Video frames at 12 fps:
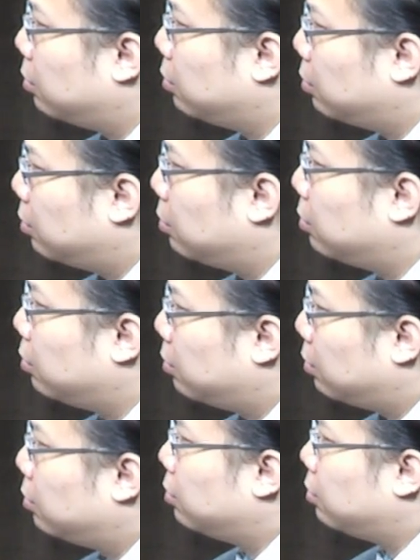
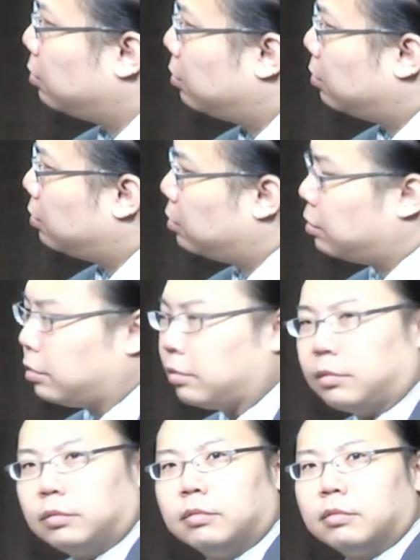
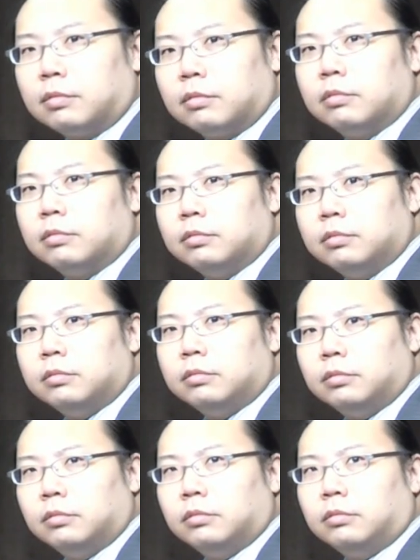
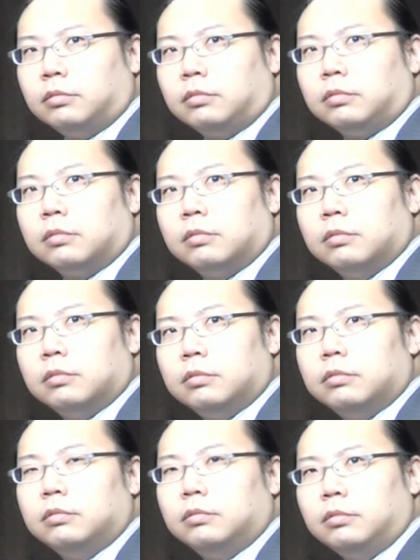
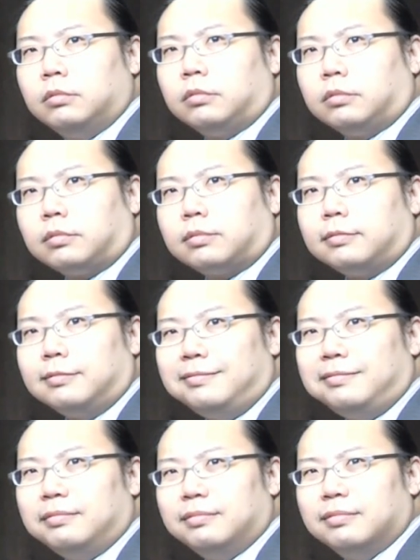
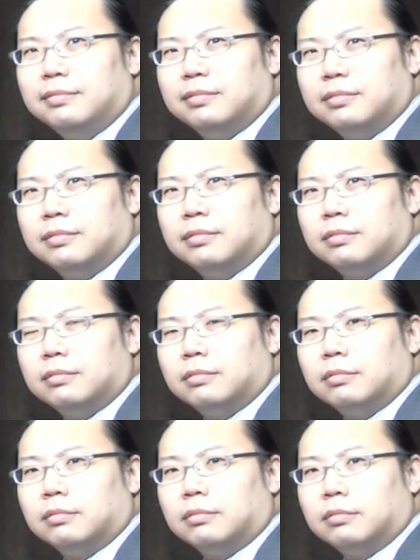
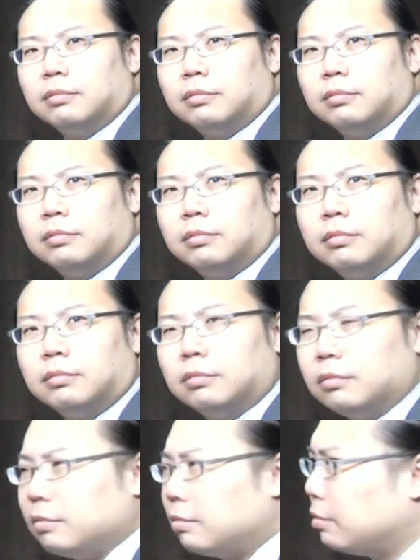
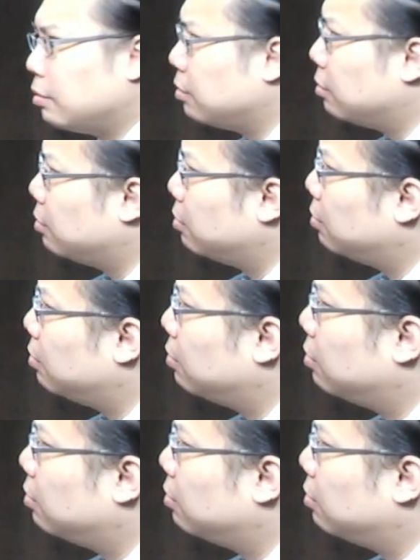[no speech]